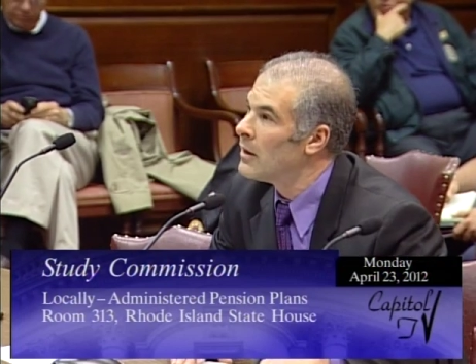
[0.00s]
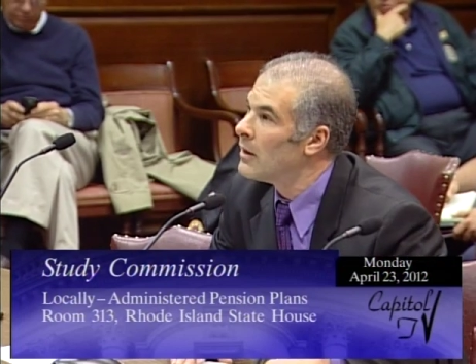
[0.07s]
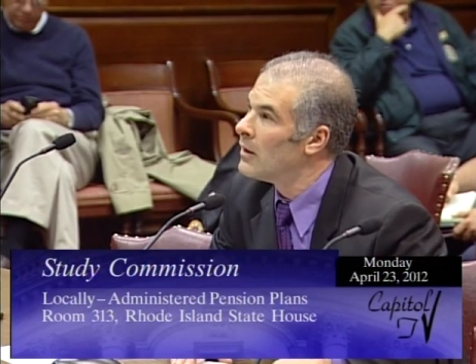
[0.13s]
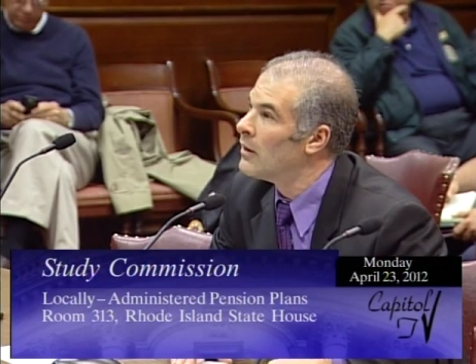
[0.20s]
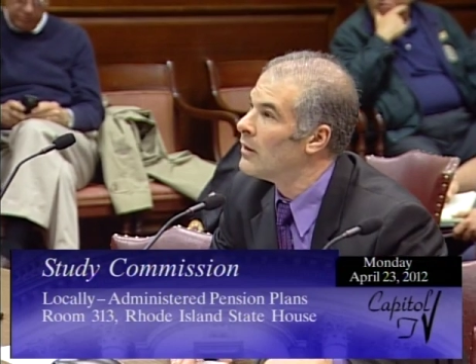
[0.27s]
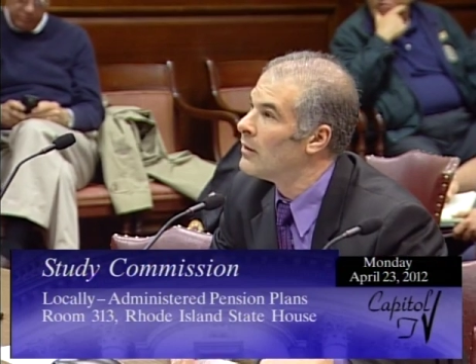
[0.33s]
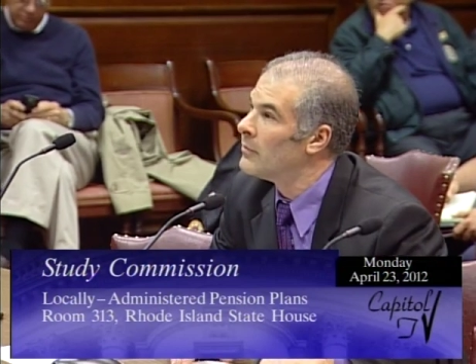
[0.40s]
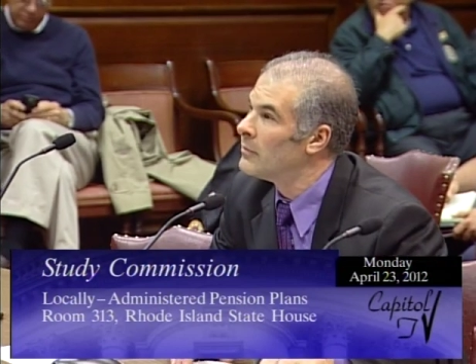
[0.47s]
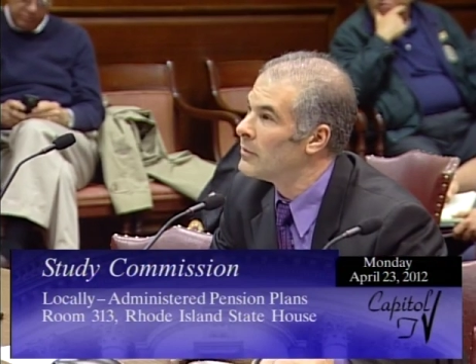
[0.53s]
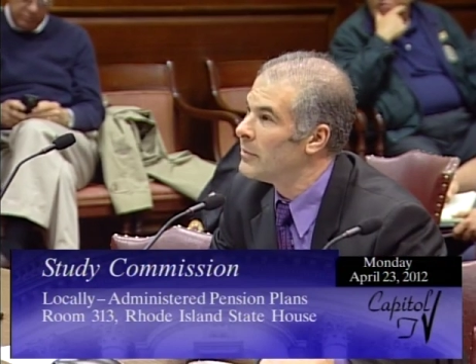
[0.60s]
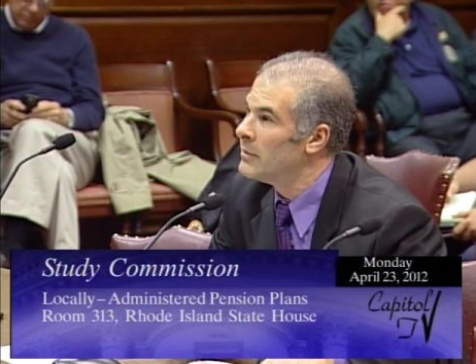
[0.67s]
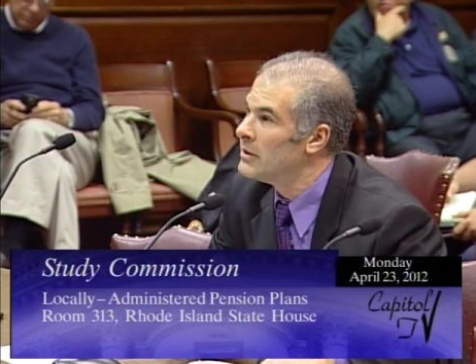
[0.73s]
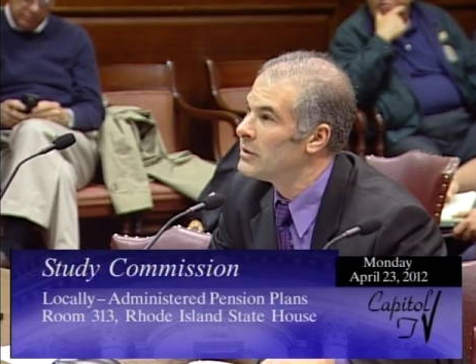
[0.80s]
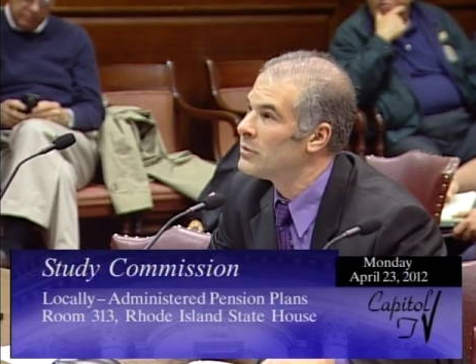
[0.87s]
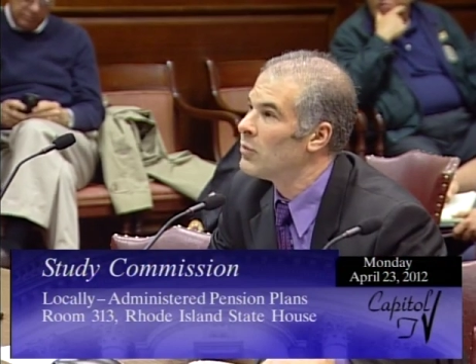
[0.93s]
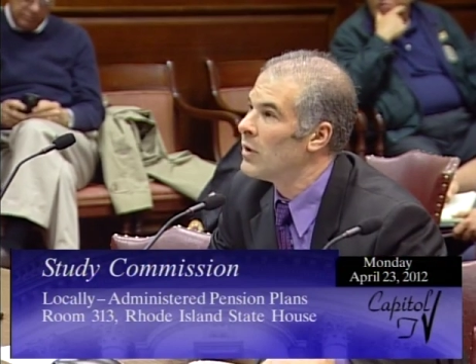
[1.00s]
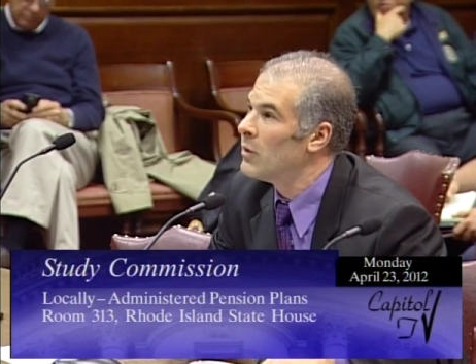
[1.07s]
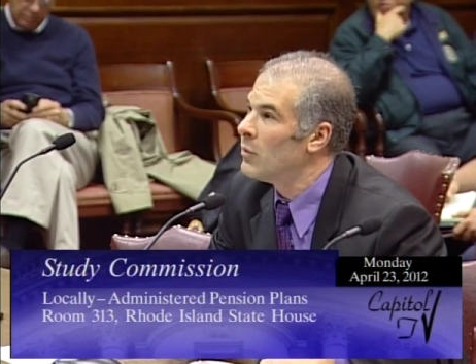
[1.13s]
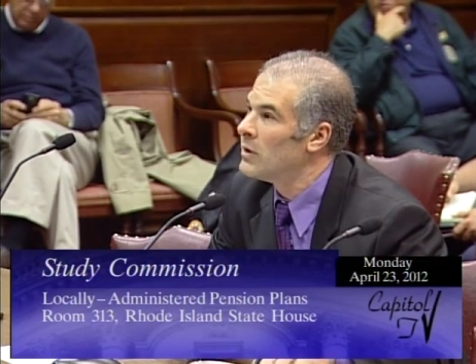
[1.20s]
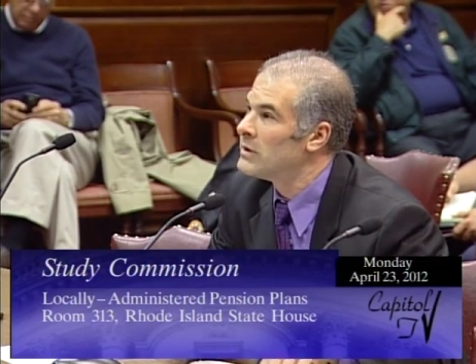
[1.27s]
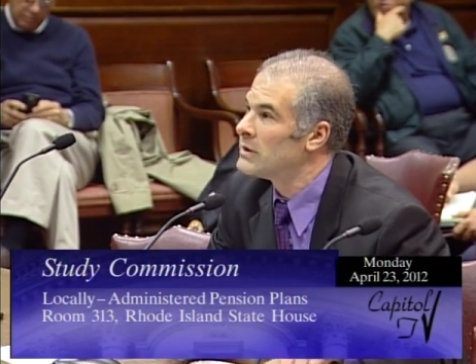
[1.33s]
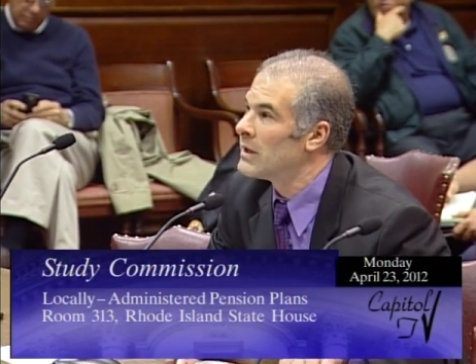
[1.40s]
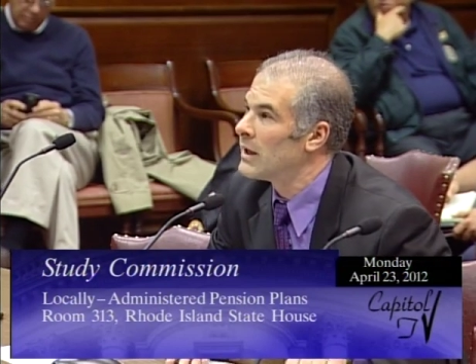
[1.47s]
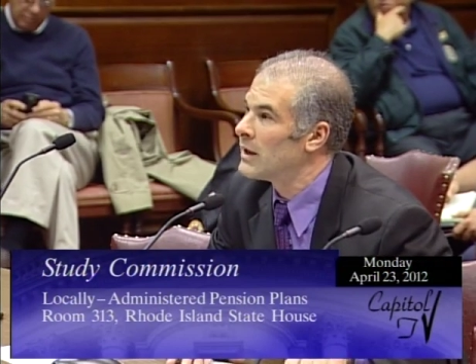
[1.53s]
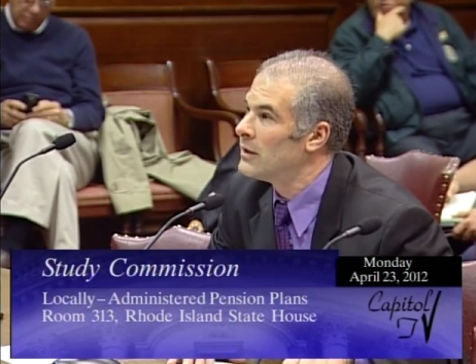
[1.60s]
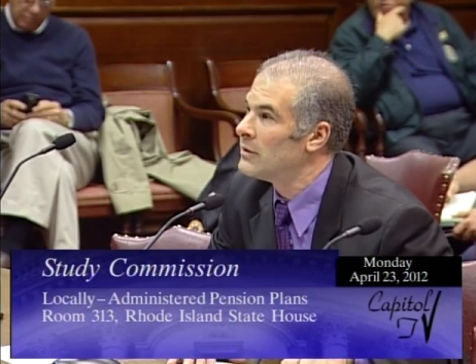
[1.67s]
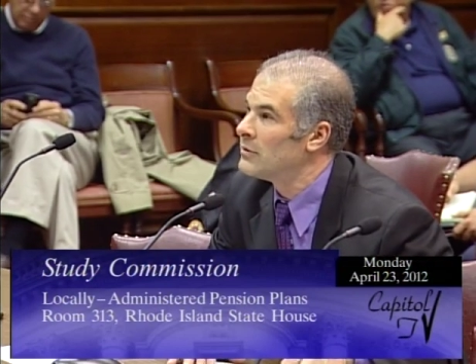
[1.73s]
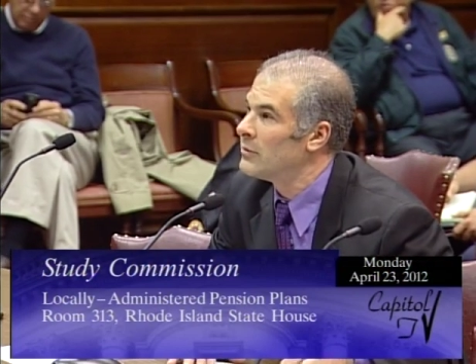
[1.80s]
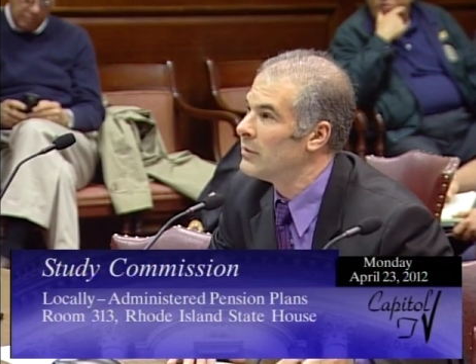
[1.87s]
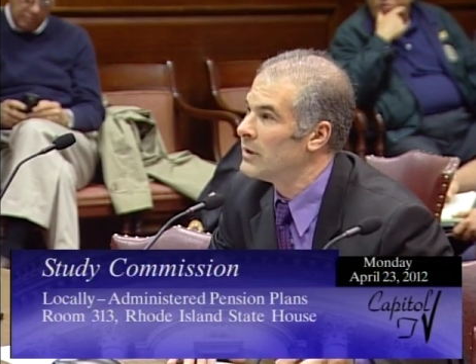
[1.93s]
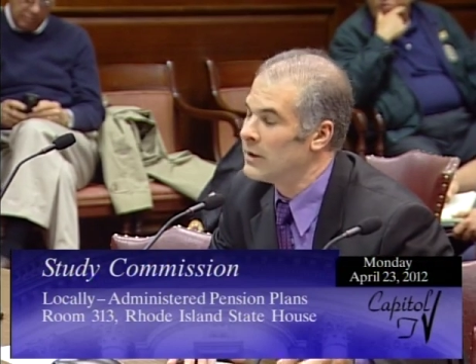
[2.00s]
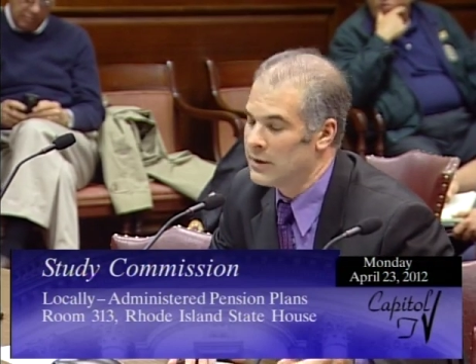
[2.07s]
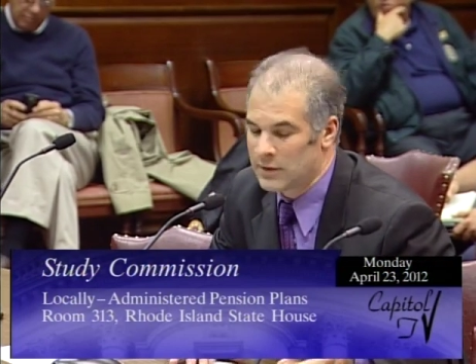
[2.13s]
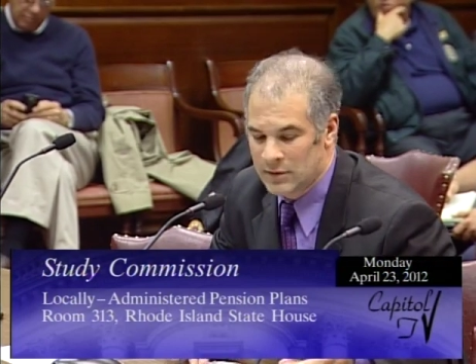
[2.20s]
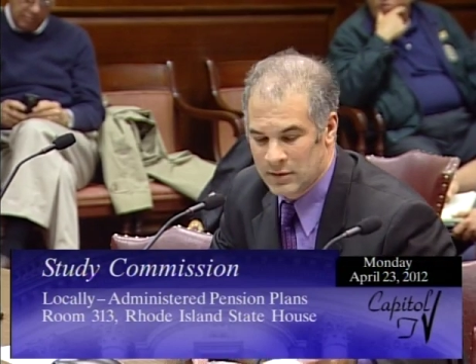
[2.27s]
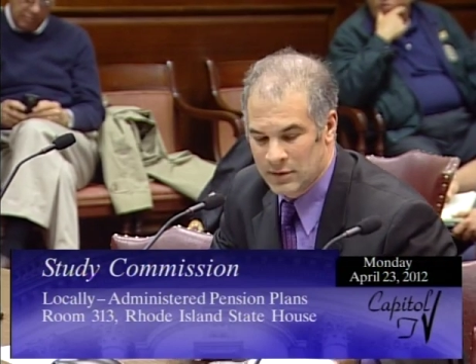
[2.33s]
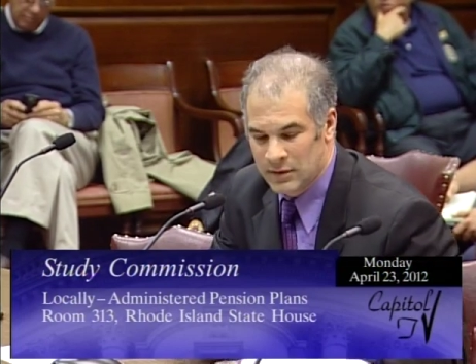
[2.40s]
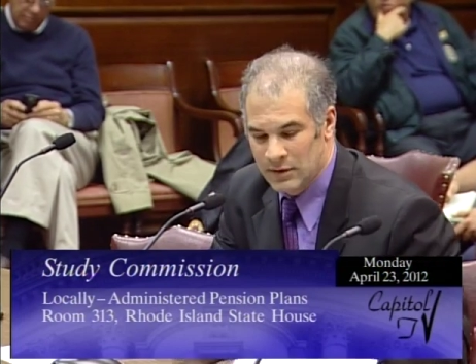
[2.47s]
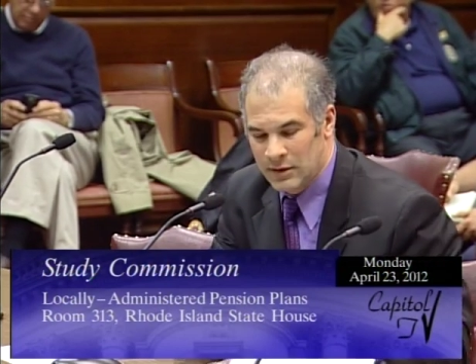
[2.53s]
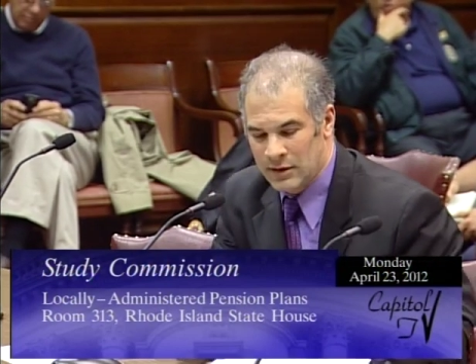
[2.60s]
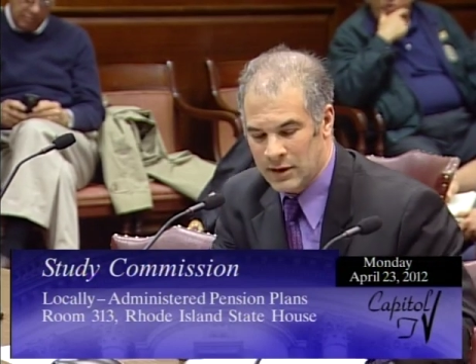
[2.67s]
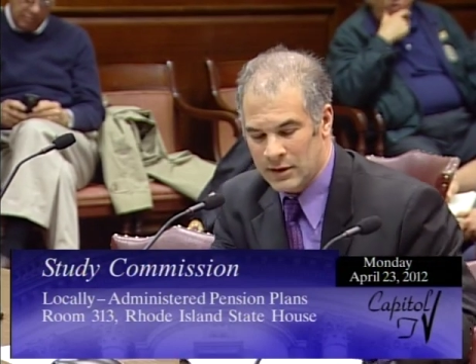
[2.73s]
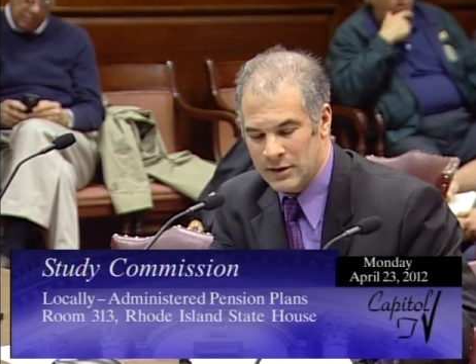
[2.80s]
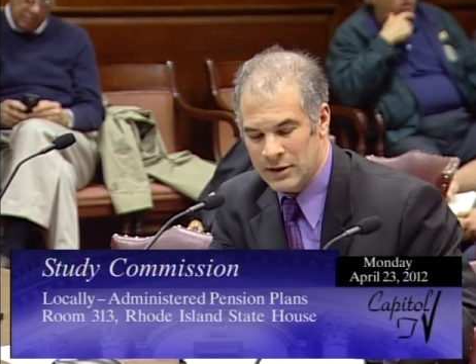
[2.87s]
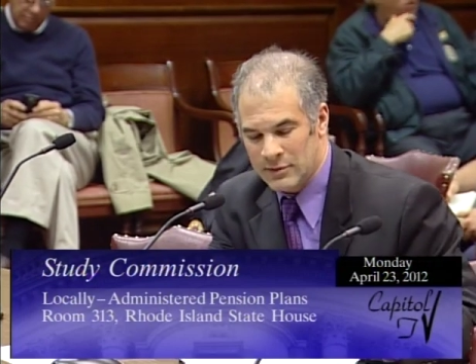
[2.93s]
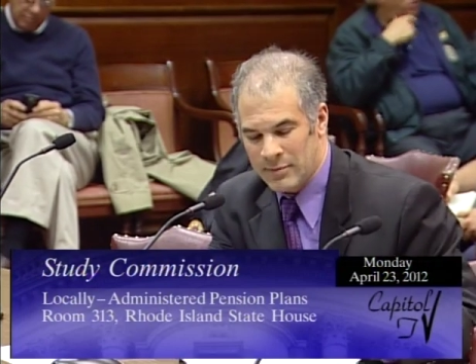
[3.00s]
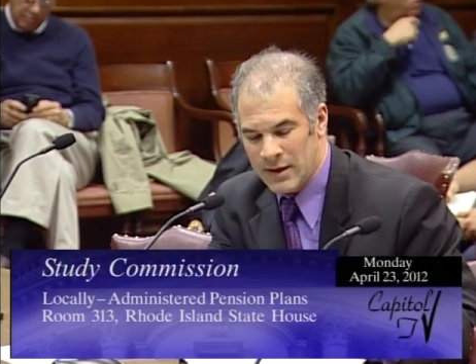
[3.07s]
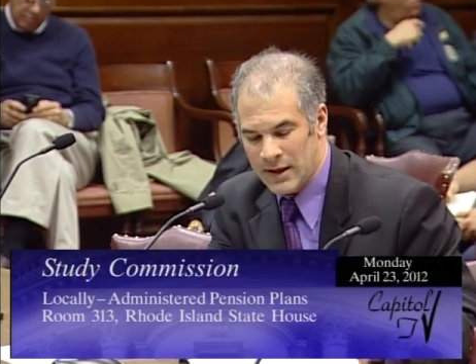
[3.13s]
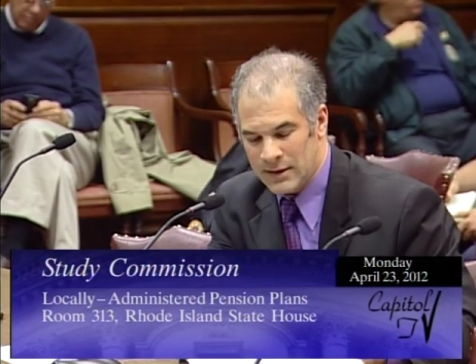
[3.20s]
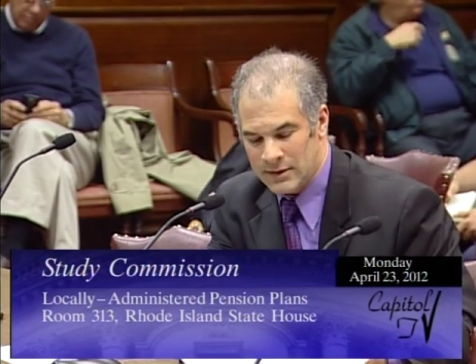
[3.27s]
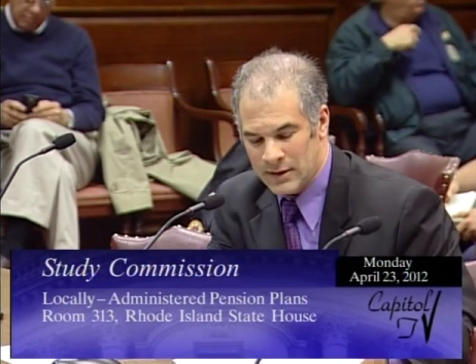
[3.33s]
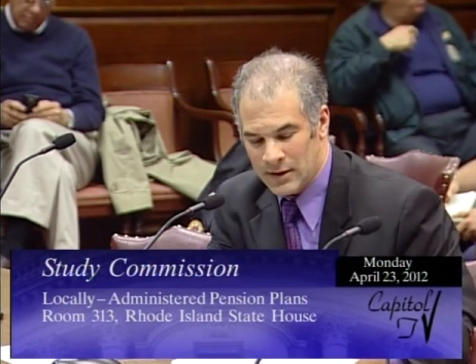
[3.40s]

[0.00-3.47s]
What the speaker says: Let me just wait 1 second until we can get these passed